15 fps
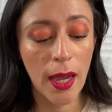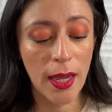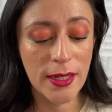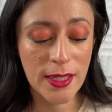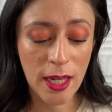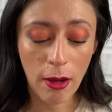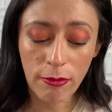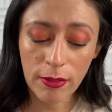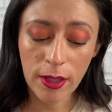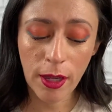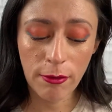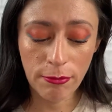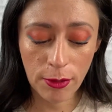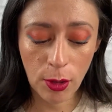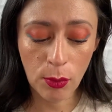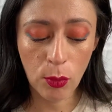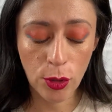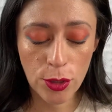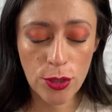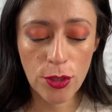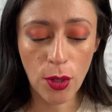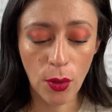And definitely I feel
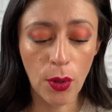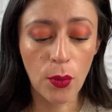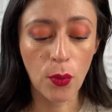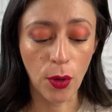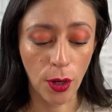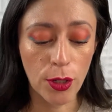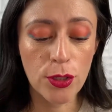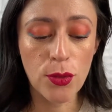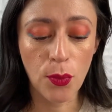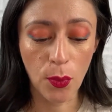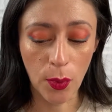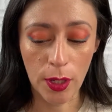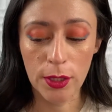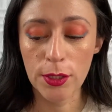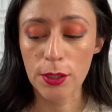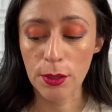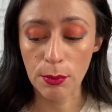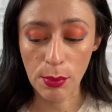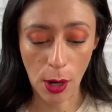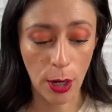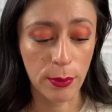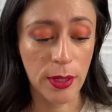more so it works with the
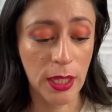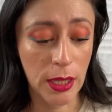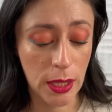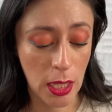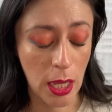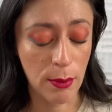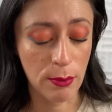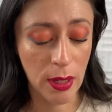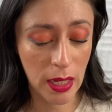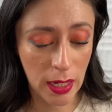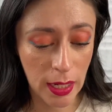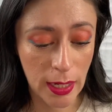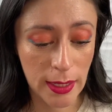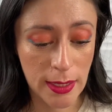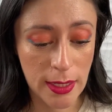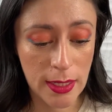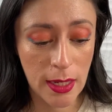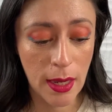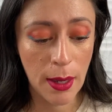Barbie theme, because